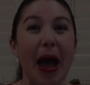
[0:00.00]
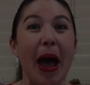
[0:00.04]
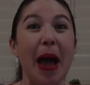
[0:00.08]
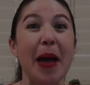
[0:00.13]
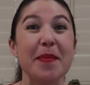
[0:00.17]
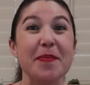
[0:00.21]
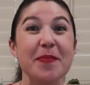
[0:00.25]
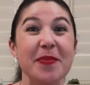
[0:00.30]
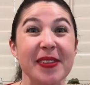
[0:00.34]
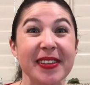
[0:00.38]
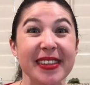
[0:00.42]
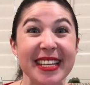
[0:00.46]

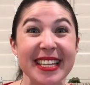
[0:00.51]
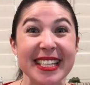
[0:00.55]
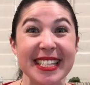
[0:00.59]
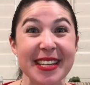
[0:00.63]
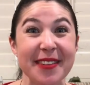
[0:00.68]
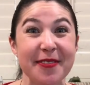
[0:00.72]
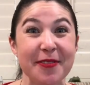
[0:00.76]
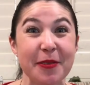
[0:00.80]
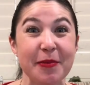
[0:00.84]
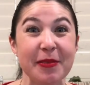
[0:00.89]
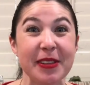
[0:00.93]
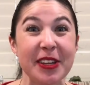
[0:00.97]
I'm
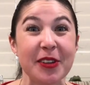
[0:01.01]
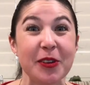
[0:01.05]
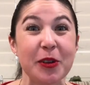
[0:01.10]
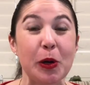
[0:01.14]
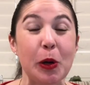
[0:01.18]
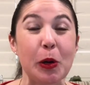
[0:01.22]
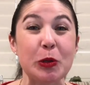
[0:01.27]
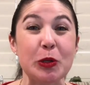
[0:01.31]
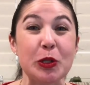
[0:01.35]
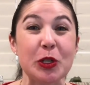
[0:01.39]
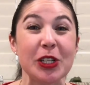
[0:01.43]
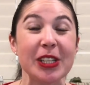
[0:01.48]
Melissa from Little
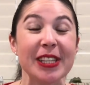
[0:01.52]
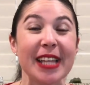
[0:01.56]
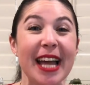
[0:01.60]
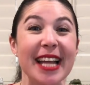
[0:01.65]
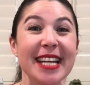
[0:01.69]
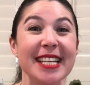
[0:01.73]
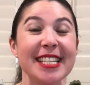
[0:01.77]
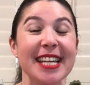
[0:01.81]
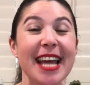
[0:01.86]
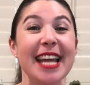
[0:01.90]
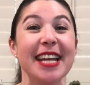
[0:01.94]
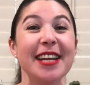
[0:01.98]
Kosher
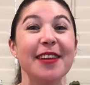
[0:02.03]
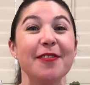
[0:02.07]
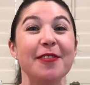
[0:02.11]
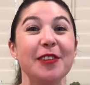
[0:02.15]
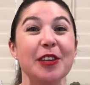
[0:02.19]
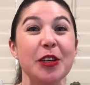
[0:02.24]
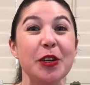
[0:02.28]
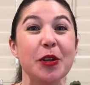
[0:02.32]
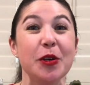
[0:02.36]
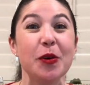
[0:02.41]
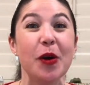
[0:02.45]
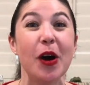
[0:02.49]
Lunch, and if
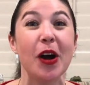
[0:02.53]
you